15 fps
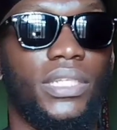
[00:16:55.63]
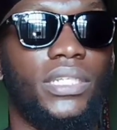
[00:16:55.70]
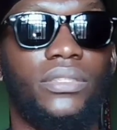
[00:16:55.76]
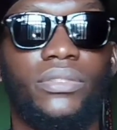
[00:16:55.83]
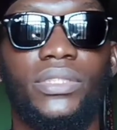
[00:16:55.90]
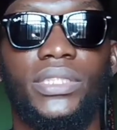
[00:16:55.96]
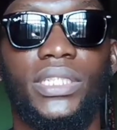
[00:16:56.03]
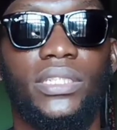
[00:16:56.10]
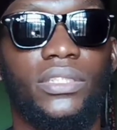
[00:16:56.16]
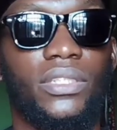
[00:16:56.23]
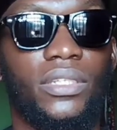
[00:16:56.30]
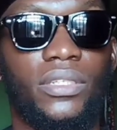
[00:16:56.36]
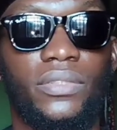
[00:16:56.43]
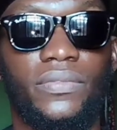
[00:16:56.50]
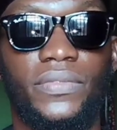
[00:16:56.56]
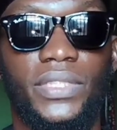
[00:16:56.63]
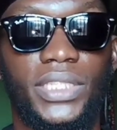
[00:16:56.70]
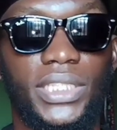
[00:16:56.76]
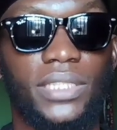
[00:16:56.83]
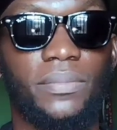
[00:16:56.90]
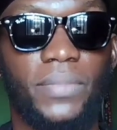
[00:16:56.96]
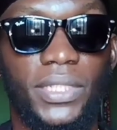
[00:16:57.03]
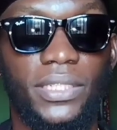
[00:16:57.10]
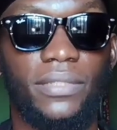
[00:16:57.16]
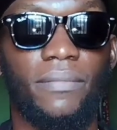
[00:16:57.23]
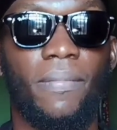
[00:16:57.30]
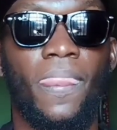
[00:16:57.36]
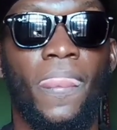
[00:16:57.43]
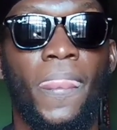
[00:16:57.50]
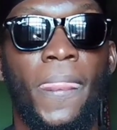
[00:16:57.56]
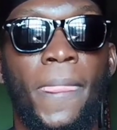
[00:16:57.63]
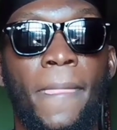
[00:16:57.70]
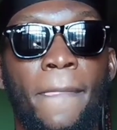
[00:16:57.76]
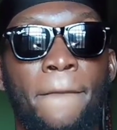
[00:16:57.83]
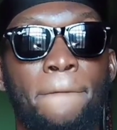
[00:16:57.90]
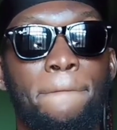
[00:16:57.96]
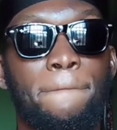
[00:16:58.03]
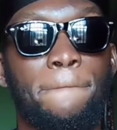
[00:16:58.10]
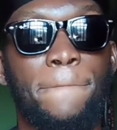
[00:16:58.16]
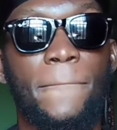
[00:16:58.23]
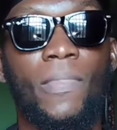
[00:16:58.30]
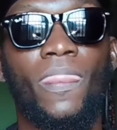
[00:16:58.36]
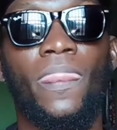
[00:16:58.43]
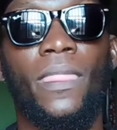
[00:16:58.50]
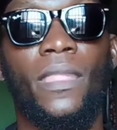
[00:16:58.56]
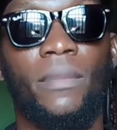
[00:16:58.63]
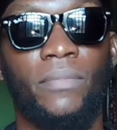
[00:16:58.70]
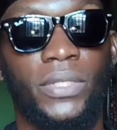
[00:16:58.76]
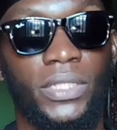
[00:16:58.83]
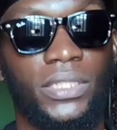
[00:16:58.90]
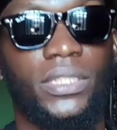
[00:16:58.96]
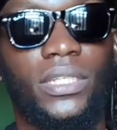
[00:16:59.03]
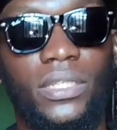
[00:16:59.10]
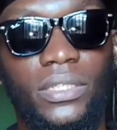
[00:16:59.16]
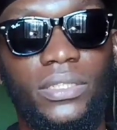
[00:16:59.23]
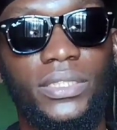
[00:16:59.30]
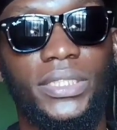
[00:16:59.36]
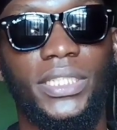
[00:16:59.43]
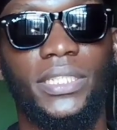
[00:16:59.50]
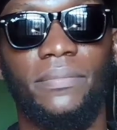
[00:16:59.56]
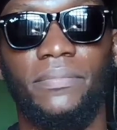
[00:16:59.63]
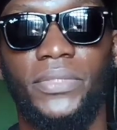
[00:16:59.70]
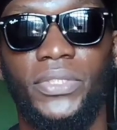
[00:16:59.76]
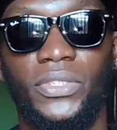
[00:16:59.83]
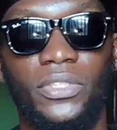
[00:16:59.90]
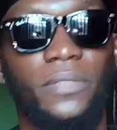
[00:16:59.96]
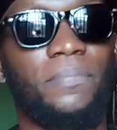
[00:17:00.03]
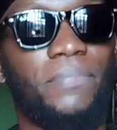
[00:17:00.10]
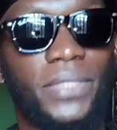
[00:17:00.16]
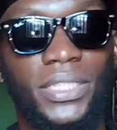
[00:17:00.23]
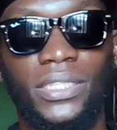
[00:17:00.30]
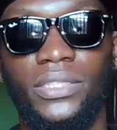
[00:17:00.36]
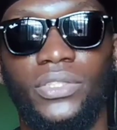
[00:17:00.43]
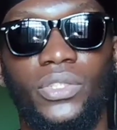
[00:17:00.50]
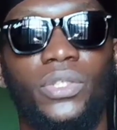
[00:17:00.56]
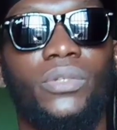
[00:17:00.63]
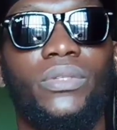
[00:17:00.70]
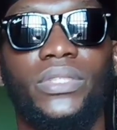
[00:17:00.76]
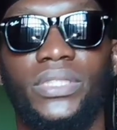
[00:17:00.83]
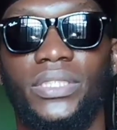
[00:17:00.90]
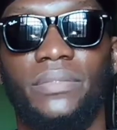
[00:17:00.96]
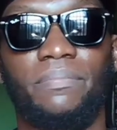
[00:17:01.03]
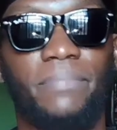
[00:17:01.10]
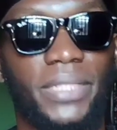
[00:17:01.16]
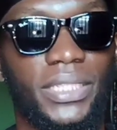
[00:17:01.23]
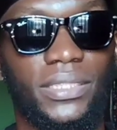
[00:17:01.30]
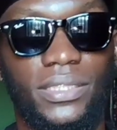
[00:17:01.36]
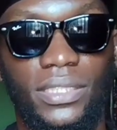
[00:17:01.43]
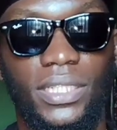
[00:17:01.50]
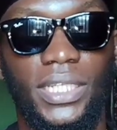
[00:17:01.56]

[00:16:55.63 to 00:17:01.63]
I know it takes a lot of discipline, but in the long term, stopping is always the best.